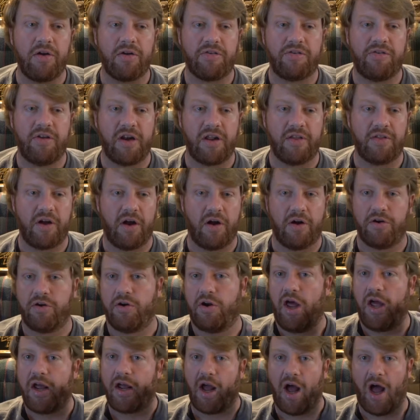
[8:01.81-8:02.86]
you're sitting there and you're
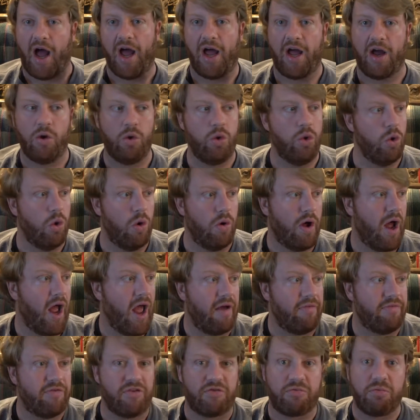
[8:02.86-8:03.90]
like, oh, I
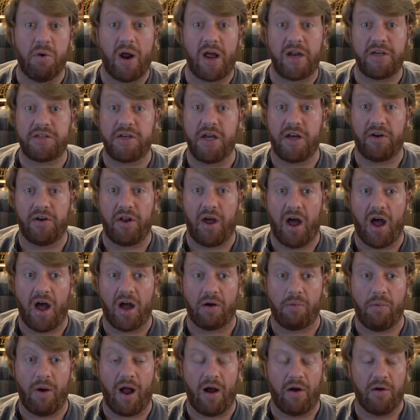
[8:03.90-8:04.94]
have this red tailed
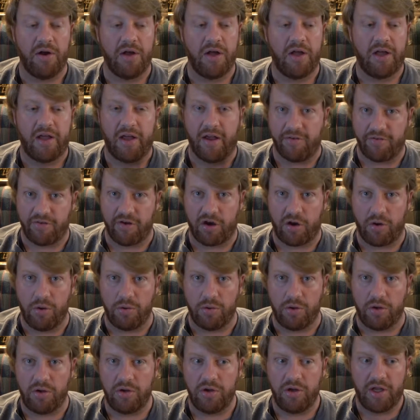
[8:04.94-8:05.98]
hawk. Wow. Is it
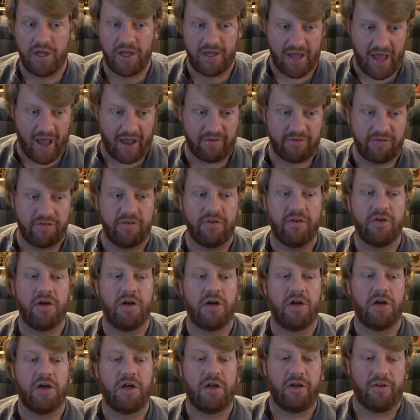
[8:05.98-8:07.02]
cool? Yes.
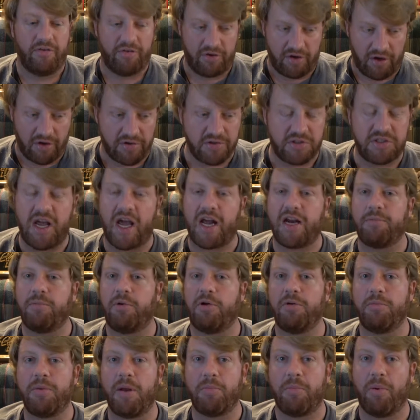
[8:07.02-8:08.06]
Is it
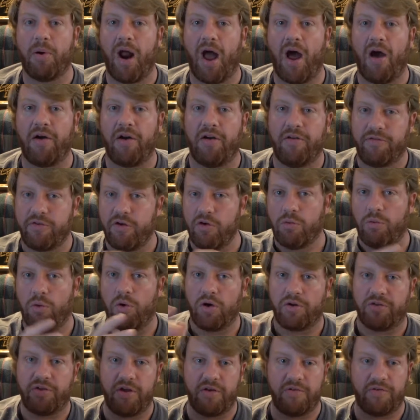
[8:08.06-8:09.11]
understandable to be proud of your
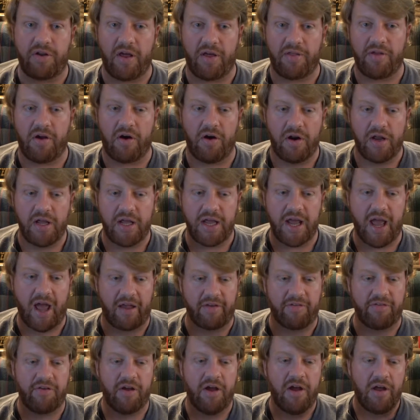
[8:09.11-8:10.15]
work that you've done there?
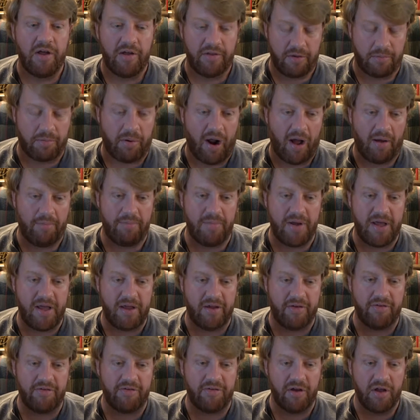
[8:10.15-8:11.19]
Yes. The problem
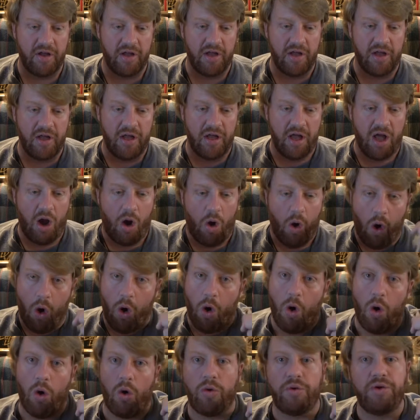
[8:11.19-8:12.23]
is
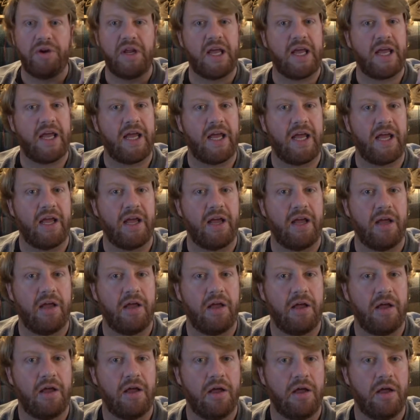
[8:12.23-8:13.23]
holding